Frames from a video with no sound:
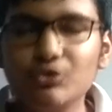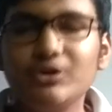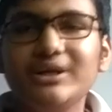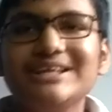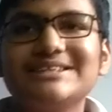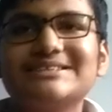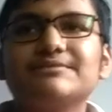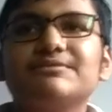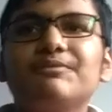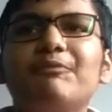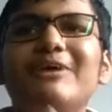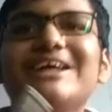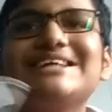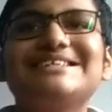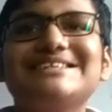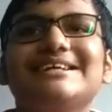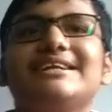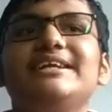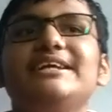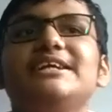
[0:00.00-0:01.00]
basic
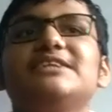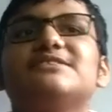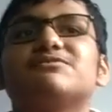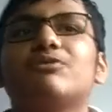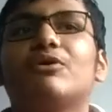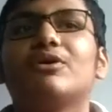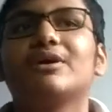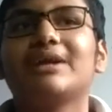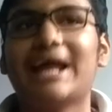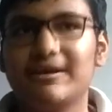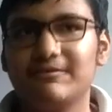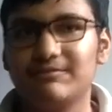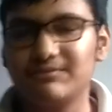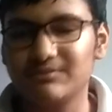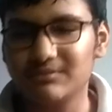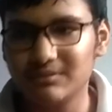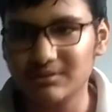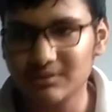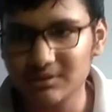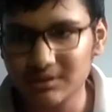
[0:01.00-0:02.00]
needs for life.
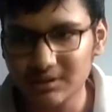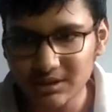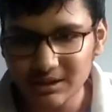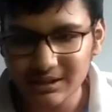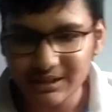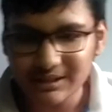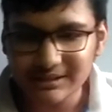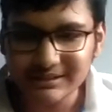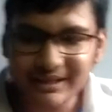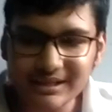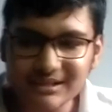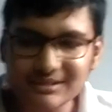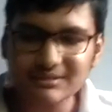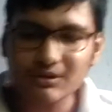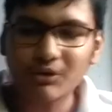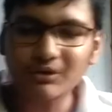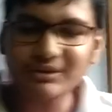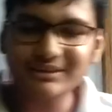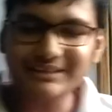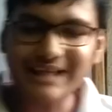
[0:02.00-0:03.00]
Then, on
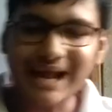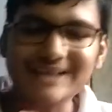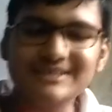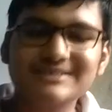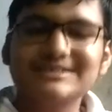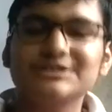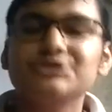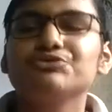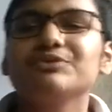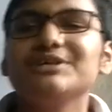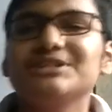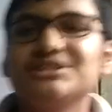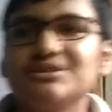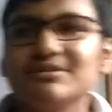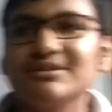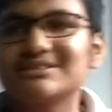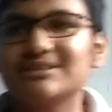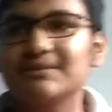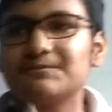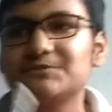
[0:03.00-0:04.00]
that situation, the
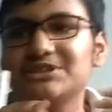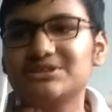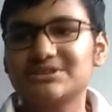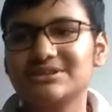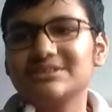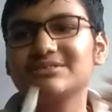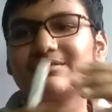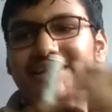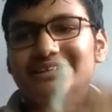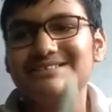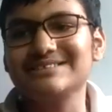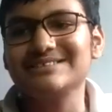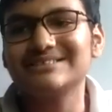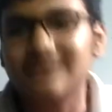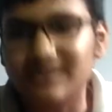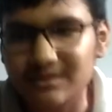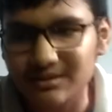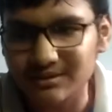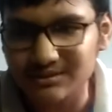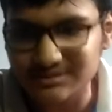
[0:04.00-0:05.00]
subsistence crisis occurs.